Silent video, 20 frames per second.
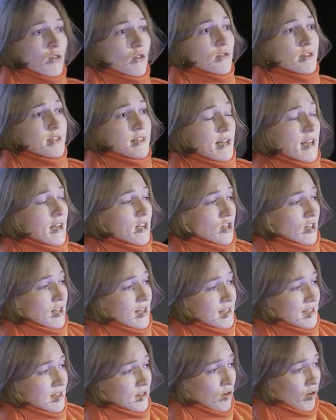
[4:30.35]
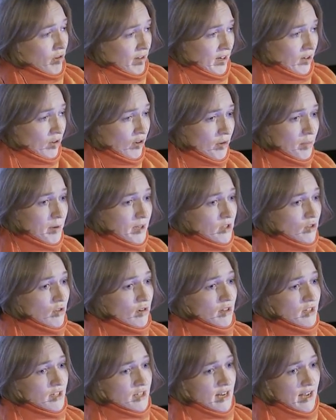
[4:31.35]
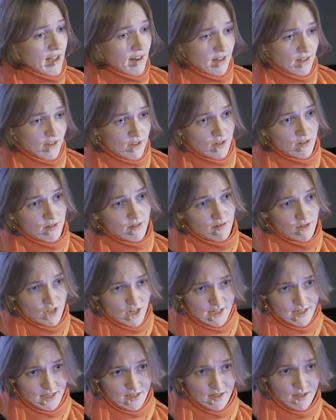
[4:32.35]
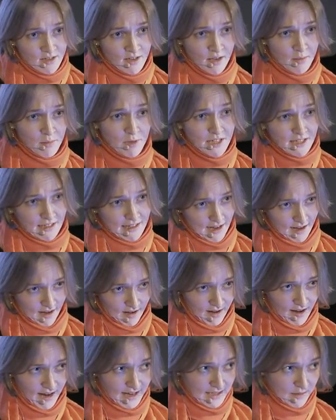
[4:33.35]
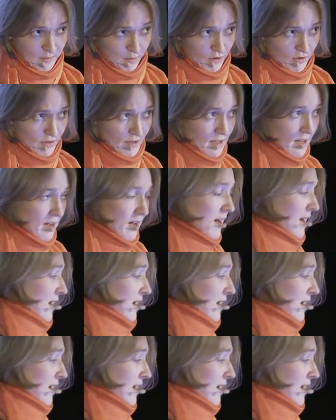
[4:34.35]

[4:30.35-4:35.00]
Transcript: you see it, it's Kotlin code, but you understand it just immediately, I suppose.